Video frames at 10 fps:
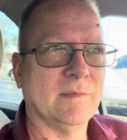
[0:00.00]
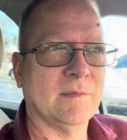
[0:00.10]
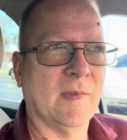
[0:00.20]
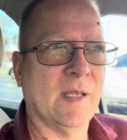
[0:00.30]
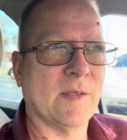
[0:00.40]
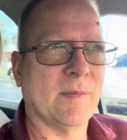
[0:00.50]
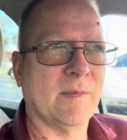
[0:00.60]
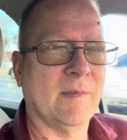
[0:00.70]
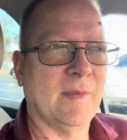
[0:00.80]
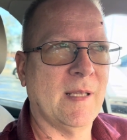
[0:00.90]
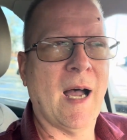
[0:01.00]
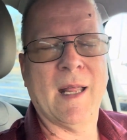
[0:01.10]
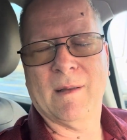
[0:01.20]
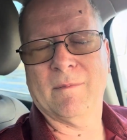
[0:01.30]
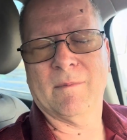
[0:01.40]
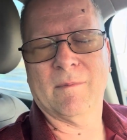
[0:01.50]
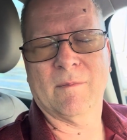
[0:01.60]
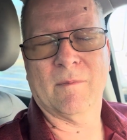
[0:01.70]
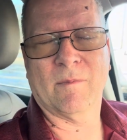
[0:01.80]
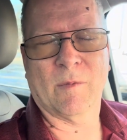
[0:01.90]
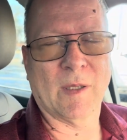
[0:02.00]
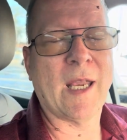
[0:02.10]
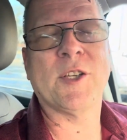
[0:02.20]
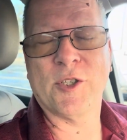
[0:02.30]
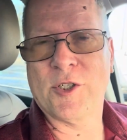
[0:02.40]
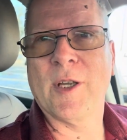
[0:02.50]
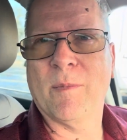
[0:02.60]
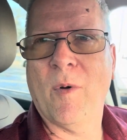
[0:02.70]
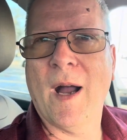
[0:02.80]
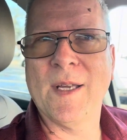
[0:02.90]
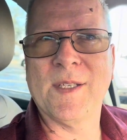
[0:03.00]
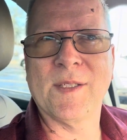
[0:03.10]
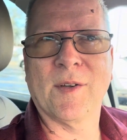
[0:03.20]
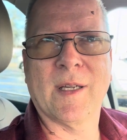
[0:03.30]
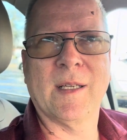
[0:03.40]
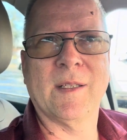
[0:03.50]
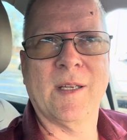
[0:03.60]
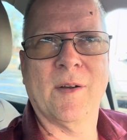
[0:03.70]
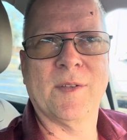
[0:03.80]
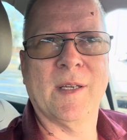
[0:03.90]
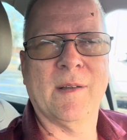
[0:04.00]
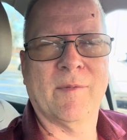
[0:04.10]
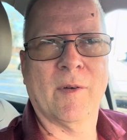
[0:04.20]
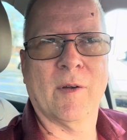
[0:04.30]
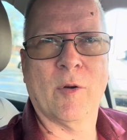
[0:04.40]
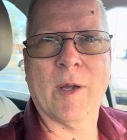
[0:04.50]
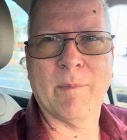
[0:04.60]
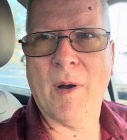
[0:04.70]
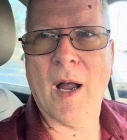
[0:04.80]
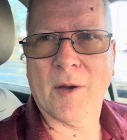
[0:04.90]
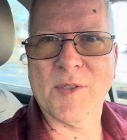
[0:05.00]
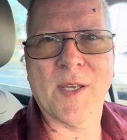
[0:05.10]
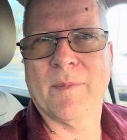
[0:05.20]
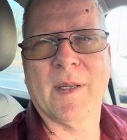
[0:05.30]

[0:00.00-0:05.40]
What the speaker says: is not relationship wise. He's looking for a quick buck or something.